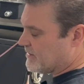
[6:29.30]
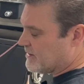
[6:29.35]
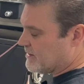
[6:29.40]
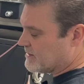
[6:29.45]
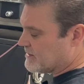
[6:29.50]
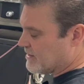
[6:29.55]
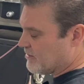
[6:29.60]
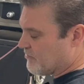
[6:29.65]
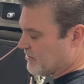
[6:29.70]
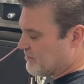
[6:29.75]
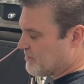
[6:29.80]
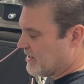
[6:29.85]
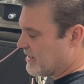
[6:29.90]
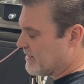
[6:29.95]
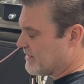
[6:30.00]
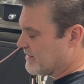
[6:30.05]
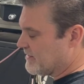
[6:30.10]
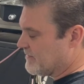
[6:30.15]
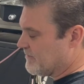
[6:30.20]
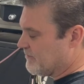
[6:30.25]
They
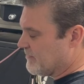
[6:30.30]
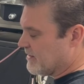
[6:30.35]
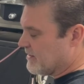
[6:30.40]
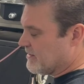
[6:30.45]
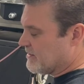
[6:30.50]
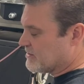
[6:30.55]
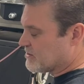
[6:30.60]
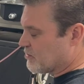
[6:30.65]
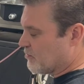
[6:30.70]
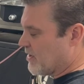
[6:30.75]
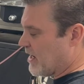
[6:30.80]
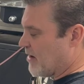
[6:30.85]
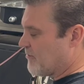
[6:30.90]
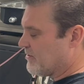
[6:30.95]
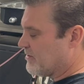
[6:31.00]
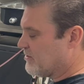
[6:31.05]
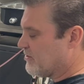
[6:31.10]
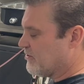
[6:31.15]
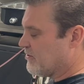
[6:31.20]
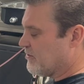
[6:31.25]
repeated. So what I
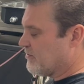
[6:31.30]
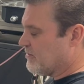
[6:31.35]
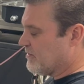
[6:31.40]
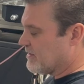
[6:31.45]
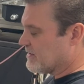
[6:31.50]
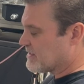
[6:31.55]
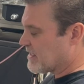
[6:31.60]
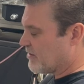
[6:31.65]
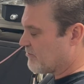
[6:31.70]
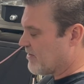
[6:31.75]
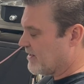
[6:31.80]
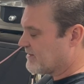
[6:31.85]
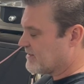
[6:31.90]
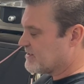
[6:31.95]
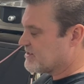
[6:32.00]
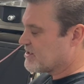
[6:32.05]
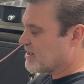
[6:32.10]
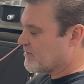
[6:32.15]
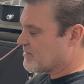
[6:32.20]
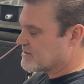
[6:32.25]
would do is I'd write
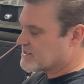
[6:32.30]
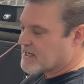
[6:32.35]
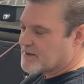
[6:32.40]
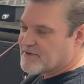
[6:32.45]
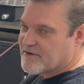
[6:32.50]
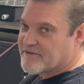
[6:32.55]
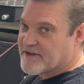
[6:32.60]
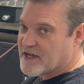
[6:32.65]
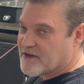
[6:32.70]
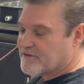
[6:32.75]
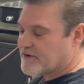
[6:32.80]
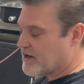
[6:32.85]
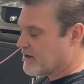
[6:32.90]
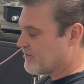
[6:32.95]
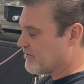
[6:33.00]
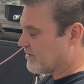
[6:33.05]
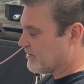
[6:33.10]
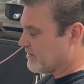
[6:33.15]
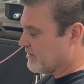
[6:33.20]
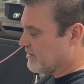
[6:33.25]
these numbers on my valve
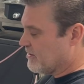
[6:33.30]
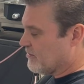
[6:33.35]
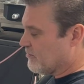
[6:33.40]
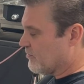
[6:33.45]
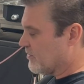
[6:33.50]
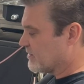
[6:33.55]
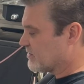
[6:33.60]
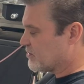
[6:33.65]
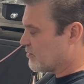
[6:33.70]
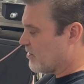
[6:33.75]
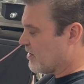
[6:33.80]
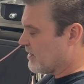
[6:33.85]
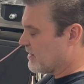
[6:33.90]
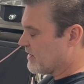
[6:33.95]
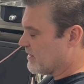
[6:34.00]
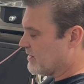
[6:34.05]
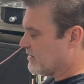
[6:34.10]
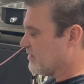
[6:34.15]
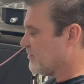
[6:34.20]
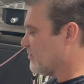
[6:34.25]
cover,
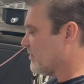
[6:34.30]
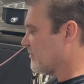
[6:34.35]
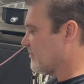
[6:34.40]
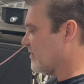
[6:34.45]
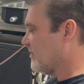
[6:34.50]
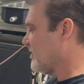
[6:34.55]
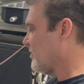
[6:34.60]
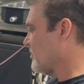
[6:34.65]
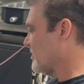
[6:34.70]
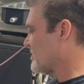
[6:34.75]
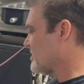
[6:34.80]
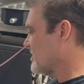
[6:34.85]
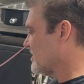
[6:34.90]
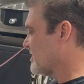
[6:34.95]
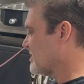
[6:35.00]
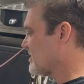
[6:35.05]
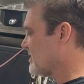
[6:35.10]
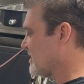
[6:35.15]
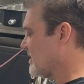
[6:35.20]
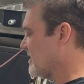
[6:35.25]
120, 150,
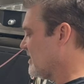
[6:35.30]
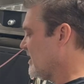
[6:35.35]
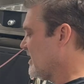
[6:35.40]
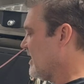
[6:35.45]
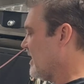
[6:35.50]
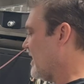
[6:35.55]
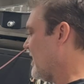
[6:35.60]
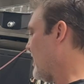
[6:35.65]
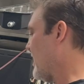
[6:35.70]
160, and